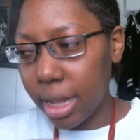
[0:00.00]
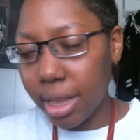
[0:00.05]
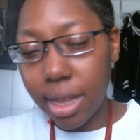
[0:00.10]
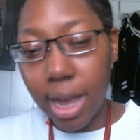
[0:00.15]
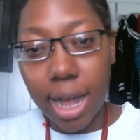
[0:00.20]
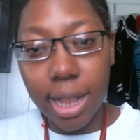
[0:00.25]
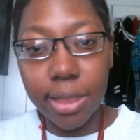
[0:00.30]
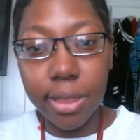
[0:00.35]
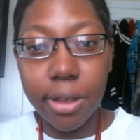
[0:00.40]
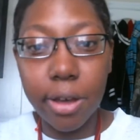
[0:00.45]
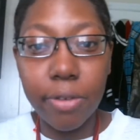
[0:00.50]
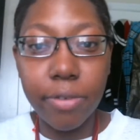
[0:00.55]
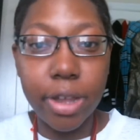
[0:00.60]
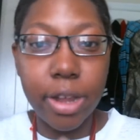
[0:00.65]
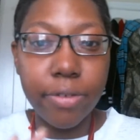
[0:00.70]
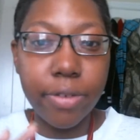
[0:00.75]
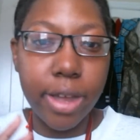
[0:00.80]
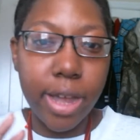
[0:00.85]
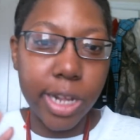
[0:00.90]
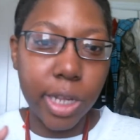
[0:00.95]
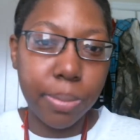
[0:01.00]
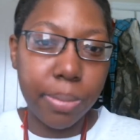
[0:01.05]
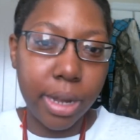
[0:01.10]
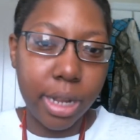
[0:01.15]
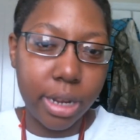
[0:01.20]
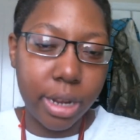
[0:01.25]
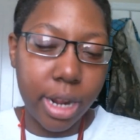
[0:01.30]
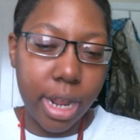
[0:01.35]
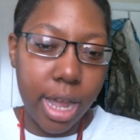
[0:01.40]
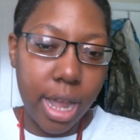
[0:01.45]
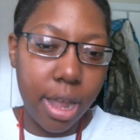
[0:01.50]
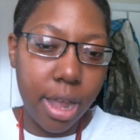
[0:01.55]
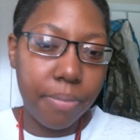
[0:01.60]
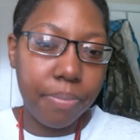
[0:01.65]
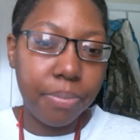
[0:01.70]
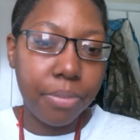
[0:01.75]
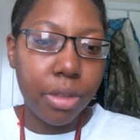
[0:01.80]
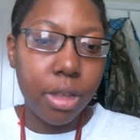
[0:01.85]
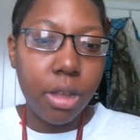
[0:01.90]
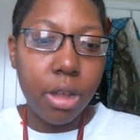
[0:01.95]
I love every aspect of that.
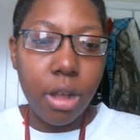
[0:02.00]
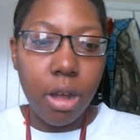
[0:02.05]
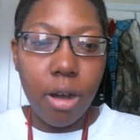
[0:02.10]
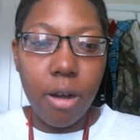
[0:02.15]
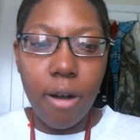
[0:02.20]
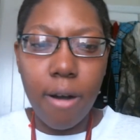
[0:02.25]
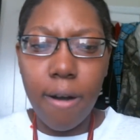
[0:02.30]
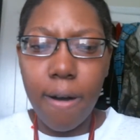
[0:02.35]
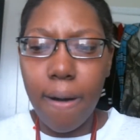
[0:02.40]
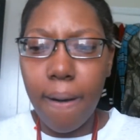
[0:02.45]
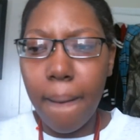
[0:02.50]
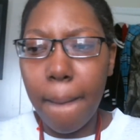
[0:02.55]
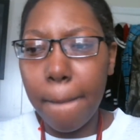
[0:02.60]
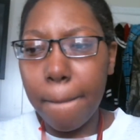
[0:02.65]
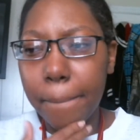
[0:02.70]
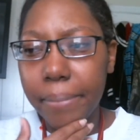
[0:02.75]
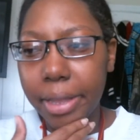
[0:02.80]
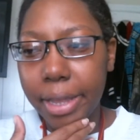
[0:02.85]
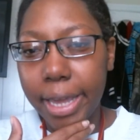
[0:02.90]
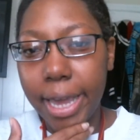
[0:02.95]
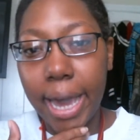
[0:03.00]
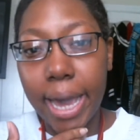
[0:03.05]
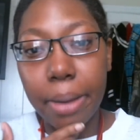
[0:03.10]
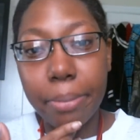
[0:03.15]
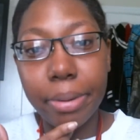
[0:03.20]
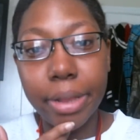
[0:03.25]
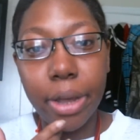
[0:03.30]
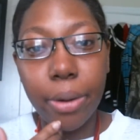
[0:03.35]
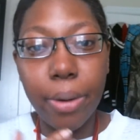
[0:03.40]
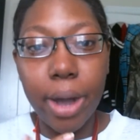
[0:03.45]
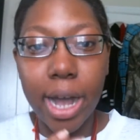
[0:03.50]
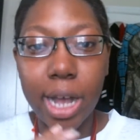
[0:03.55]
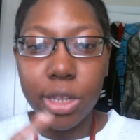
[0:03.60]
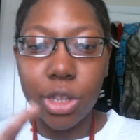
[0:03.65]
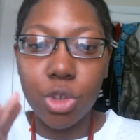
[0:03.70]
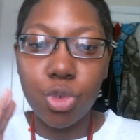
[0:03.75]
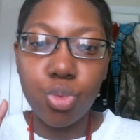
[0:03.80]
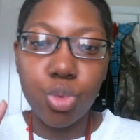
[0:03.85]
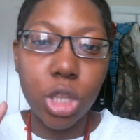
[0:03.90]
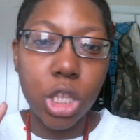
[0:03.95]
The gameplay
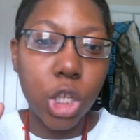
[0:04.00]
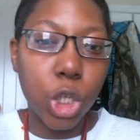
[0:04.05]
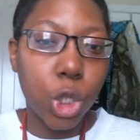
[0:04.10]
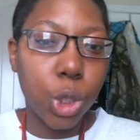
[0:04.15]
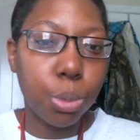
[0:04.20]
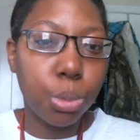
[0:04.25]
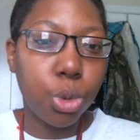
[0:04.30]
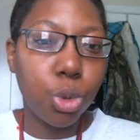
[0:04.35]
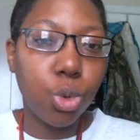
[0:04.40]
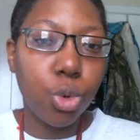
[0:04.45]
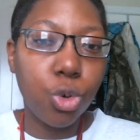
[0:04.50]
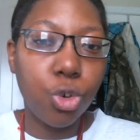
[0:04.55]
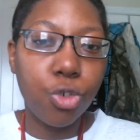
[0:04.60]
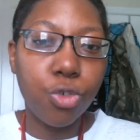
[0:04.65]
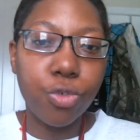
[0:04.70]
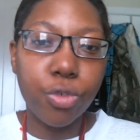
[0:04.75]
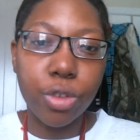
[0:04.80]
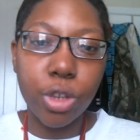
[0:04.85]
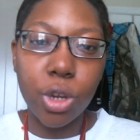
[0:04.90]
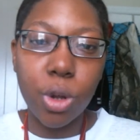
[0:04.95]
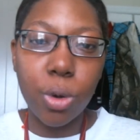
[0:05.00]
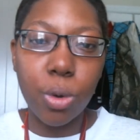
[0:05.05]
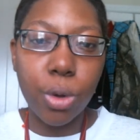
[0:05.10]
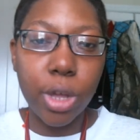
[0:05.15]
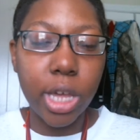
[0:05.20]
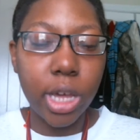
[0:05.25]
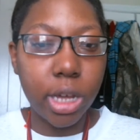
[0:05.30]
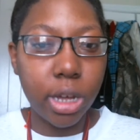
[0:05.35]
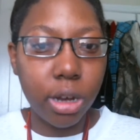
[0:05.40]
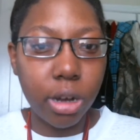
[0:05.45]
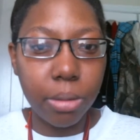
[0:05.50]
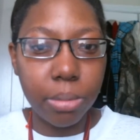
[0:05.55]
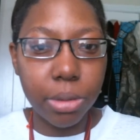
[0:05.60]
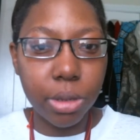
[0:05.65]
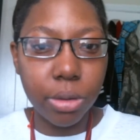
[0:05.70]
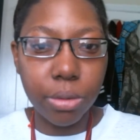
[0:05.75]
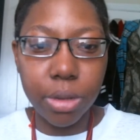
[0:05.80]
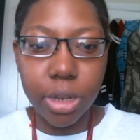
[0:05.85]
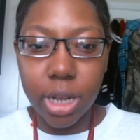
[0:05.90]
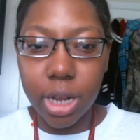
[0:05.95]
wise is really smooth, no
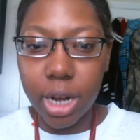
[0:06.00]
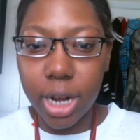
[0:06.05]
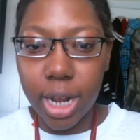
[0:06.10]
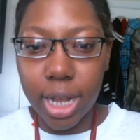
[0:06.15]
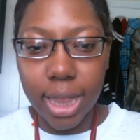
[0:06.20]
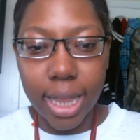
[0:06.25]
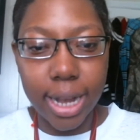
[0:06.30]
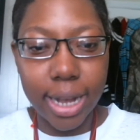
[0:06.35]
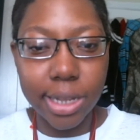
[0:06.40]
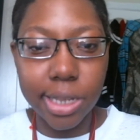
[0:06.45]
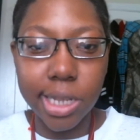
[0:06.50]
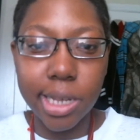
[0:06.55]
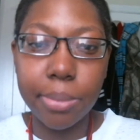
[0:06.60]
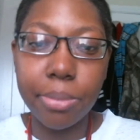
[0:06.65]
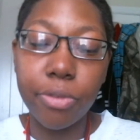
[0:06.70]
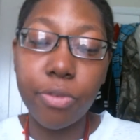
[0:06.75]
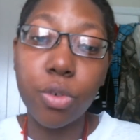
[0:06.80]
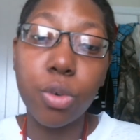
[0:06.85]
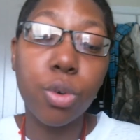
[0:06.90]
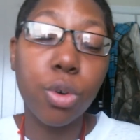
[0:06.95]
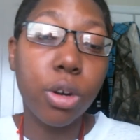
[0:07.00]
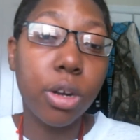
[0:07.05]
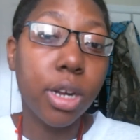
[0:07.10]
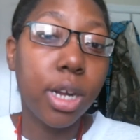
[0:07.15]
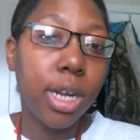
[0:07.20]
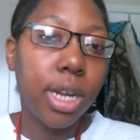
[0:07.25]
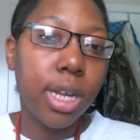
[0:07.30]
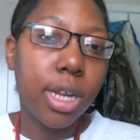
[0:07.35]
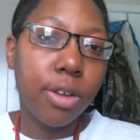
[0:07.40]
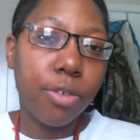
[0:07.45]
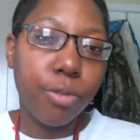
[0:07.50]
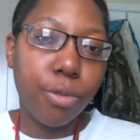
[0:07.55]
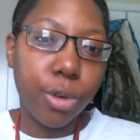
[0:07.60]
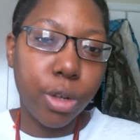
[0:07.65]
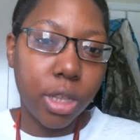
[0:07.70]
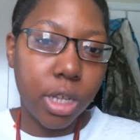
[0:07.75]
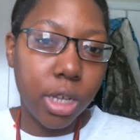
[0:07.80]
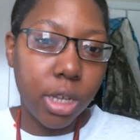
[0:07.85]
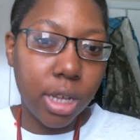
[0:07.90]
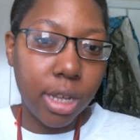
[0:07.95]
hiccups, no none of that. Like I said before,
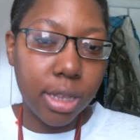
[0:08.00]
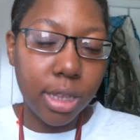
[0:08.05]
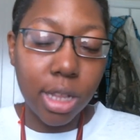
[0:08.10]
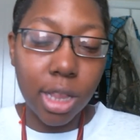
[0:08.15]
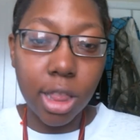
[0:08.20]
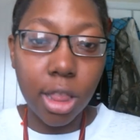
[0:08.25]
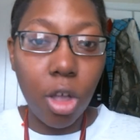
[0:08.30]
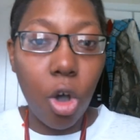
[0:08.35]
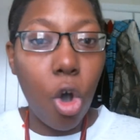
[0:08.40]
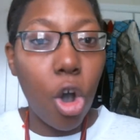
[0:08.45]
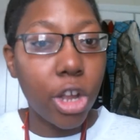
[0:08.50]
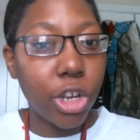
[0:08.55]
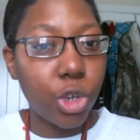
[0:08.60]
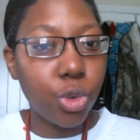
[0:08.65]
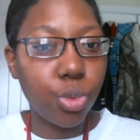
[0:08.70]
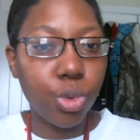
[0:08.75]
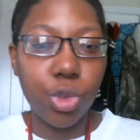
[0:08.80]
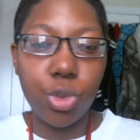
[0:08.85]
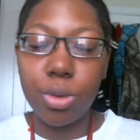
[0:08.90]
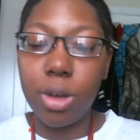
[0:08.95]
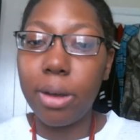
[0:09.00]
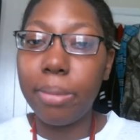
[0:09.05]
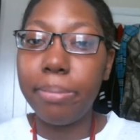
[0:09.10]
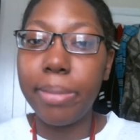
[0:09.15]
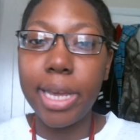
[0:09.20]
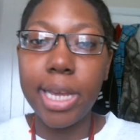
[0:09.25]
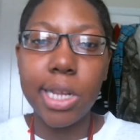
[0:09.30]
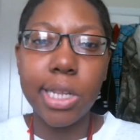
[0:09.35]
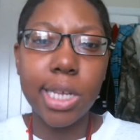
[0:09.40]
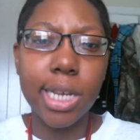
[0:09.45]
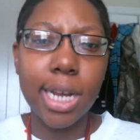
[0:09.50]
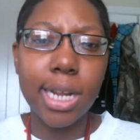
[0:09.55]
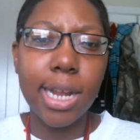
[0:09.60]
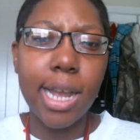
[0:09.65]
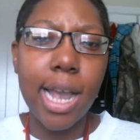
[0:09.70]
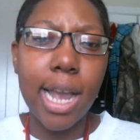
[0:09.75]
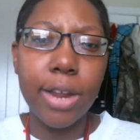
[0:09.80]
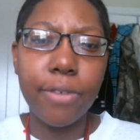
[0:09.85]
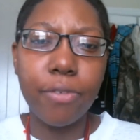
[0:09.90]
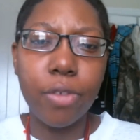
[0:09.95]
really the launch was amazing.
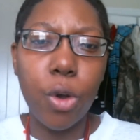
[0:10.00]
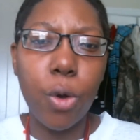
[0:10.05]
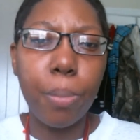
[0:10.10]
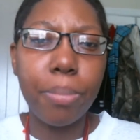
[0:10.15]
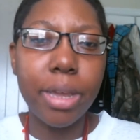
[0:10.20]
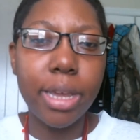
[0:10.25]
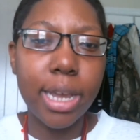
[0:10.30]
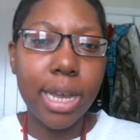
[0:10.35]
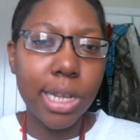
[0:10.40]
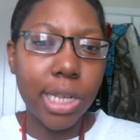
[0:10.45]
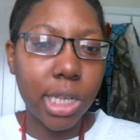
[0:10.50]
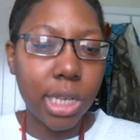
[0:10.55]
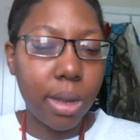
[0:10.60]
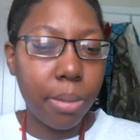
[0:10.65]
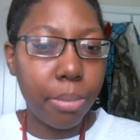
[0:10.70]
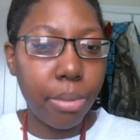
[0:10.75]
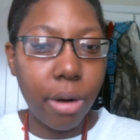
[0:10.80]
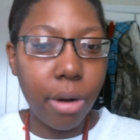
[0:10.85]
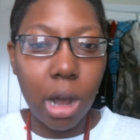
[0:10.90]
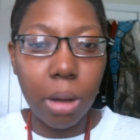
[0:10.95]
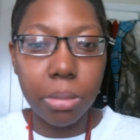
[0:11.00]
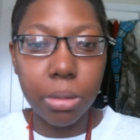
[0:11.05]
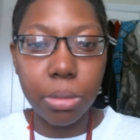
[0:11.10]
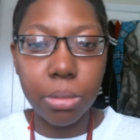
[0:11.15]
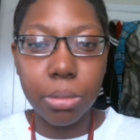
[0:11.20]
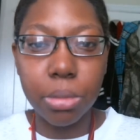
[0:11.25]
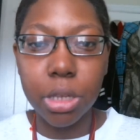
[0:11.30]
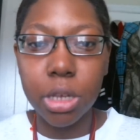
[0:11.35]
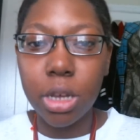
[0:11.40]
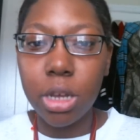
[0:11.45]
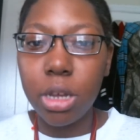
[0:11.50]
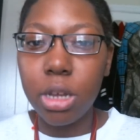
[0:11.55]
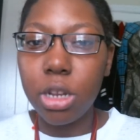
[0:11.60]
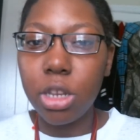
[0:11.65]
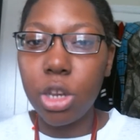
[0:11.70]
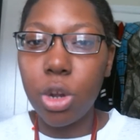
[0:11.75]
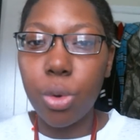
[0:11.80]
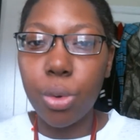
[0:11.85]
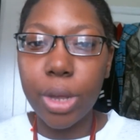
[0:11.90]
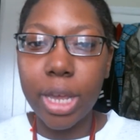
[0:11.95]
I had no PSN problems,
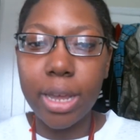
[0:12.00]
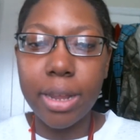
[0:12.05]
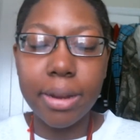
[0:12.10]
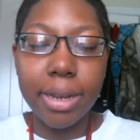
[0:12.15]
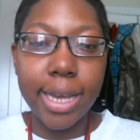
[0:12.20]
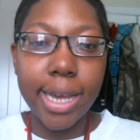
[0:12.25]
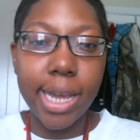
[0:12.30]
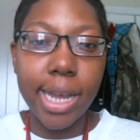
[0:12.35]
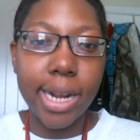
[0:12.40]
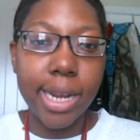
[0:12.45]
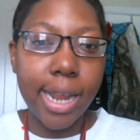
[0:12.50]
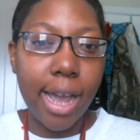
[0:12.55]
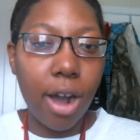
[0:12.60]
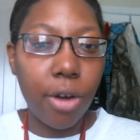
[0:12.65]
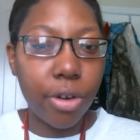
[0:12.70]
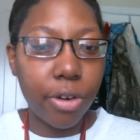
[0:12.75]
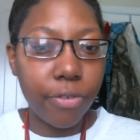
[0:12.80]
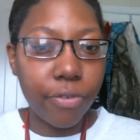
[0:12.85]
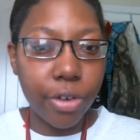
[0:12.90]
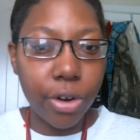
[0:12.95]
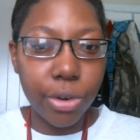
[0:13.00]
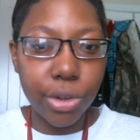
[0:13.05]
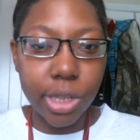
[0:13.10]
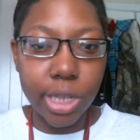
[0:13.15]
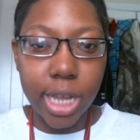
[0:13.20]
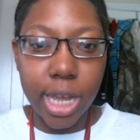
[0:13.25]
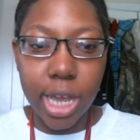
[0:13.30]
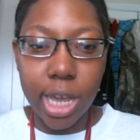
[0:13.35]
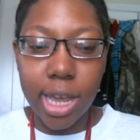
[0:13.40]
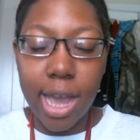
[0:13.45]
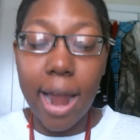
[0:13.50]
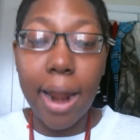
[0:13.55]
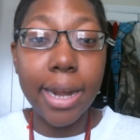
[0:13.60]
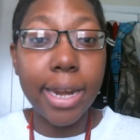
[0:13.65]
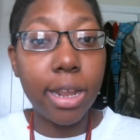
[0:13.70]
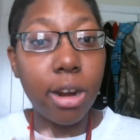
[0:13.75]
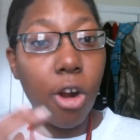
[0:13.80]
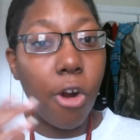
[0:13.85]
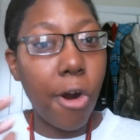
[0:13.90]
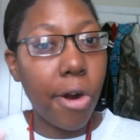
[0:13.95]
no getting kicked out the first day. I
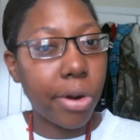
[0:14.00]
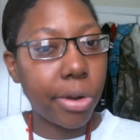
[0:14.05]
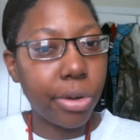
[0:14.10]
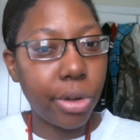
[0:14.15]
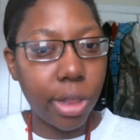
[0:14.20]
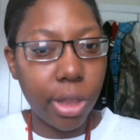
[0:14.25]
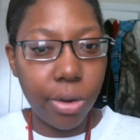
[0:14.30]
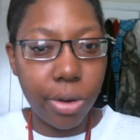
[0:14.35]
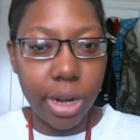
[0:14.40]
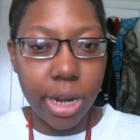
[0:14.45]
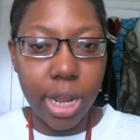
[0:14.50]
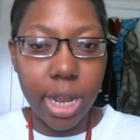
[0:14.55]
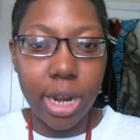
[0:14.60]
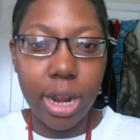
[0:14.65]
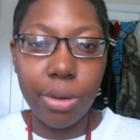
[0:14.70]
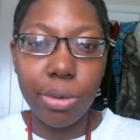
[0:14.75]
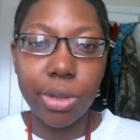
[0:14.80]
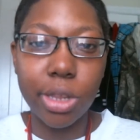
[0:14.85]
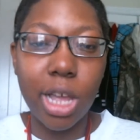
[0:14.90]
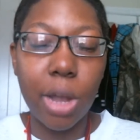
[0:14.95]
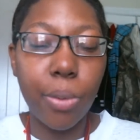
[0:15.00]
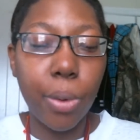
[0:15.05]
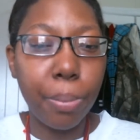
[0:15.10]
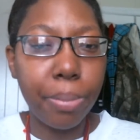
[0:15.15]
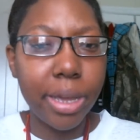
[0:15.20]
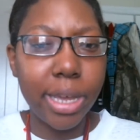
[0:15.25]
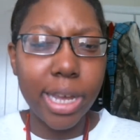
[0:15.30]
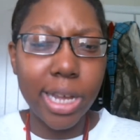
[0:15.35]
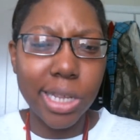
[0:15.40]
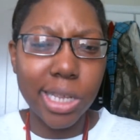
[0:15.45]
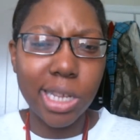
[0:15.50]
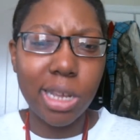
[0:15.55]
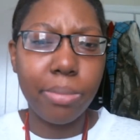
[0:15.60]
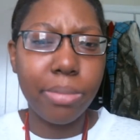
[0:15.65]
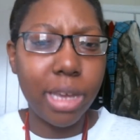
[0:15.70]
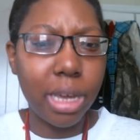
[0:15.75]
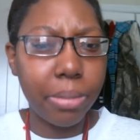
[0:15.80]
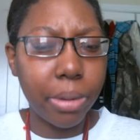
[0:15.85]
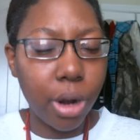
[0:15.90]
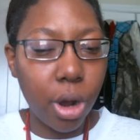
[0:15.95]
did an article on that, and I was like, will PSN
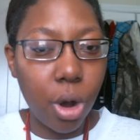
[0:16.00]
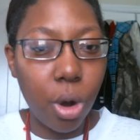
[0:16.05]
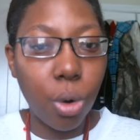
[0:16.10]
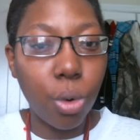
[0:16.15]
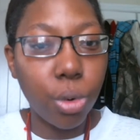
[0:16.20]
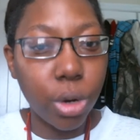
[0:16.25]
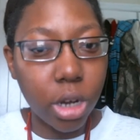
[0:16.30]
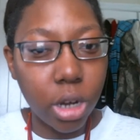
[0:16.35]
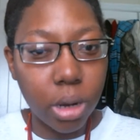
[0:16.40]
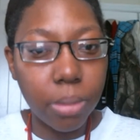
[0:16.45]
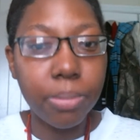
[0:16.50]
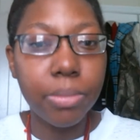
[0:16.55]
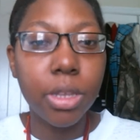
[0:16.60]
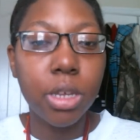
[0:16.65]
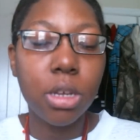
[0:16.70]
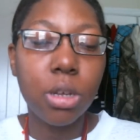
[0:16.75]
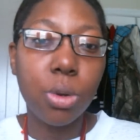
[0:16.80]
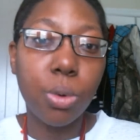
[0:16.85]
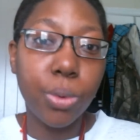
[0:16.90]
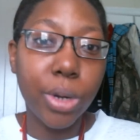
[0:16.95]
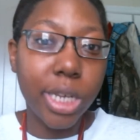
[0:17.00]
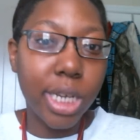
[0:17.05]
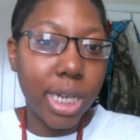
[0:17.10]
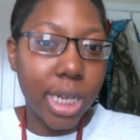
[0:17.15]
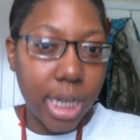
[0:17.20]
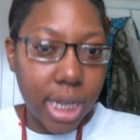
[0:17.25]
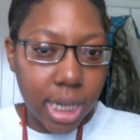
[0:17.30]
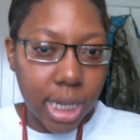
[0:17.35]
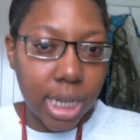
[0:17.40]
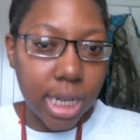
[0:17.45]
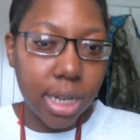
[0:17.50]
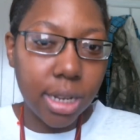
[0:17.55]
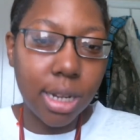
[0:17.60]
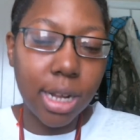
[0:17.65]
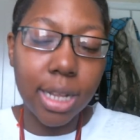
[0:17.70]
be able to hold up? Which it did.